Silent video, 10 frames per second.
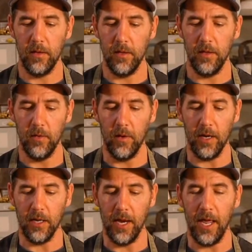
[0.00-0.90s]

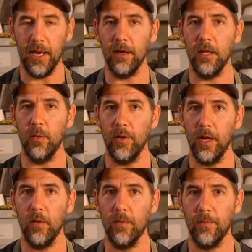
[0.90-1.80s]
handle it
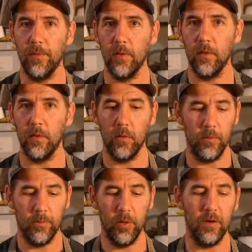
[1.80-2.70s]
without
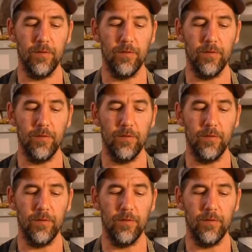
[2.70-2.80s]
putting